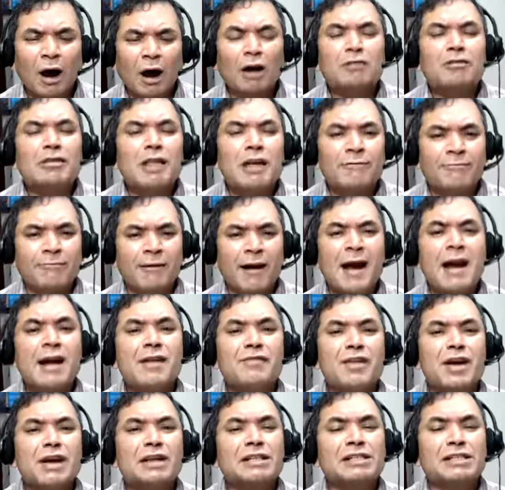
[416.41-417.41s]
or they
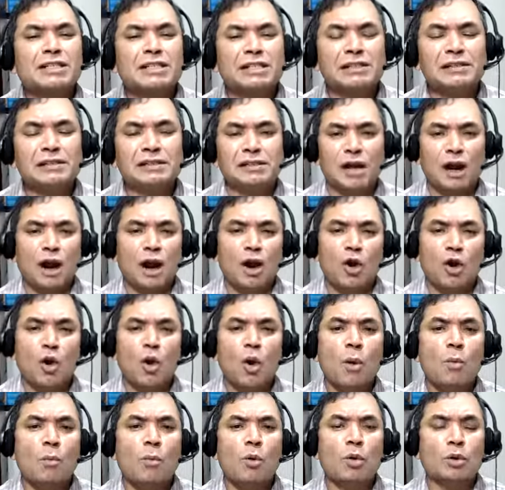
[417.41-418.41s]
find their skills are
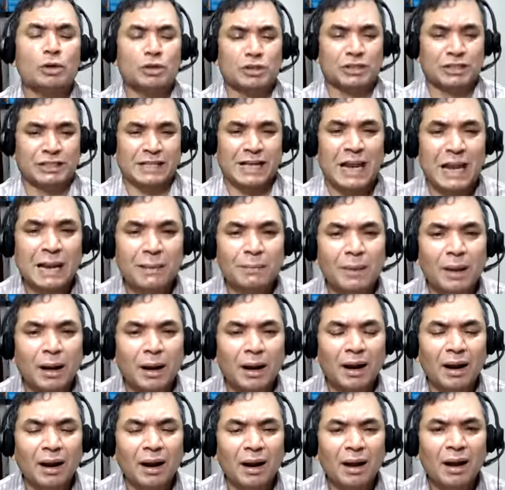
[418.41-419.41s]
no more
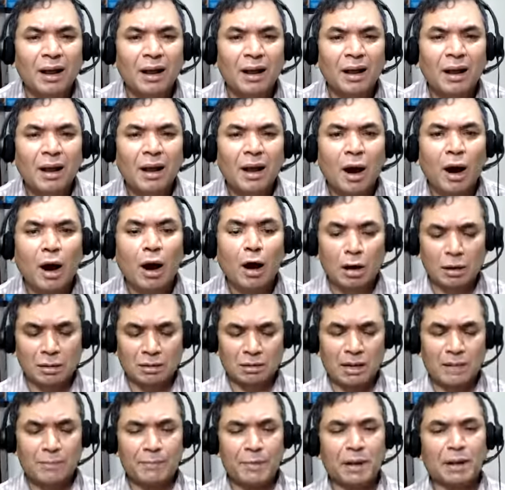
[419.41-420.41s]
sellable, or
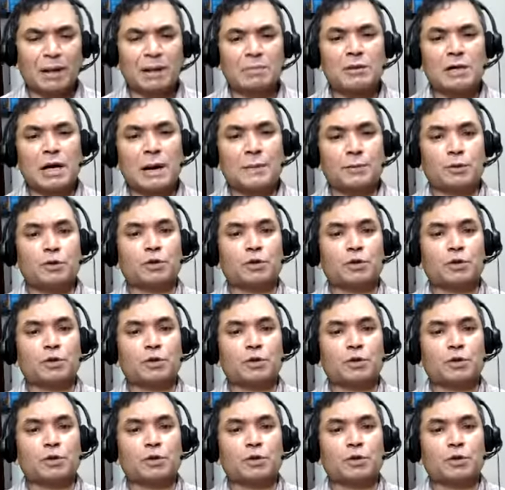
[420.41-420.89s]
they become up to a